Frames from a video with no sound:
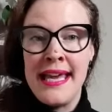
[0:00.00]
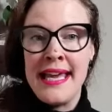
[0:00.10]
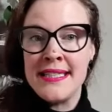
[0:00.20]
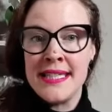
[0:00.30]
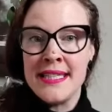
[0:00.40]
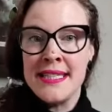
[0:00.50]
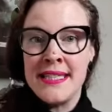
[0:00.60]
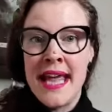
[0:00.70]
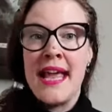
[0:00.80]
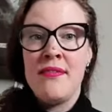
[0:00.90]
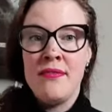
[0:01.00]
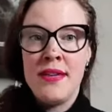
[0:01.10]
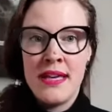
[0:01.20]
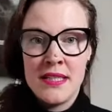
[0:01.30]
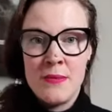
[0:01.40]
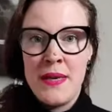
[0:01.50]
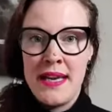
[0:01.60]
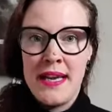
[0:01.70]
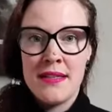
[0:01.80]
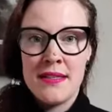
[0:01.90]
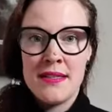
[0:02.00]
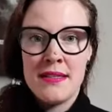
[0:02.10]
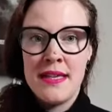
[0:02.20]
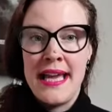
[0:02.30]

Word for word: is a safe experience.